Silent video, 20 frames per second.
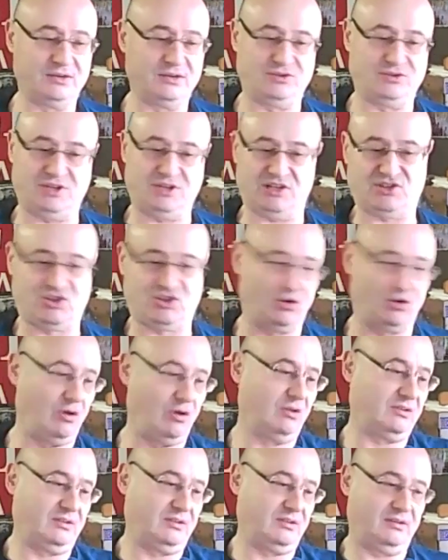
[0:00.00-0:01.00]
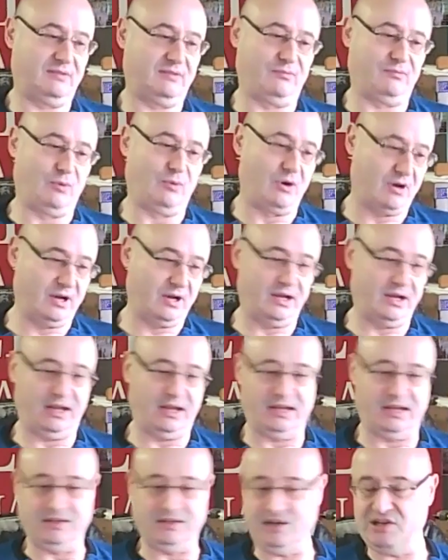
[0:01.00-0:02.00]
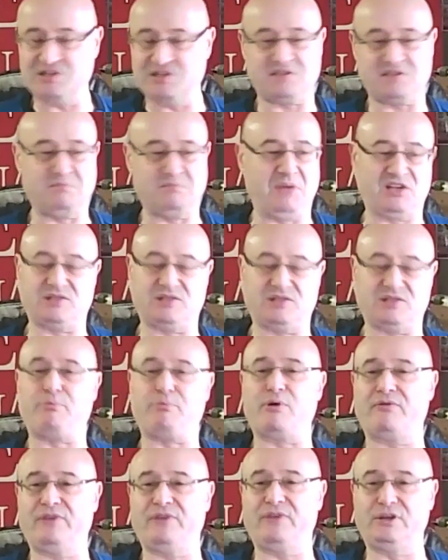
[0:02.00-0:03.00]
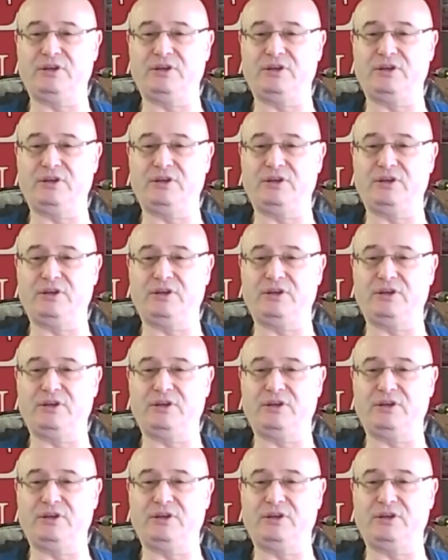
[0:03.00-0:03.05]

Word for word: just salt, water, and yeast makes a perfect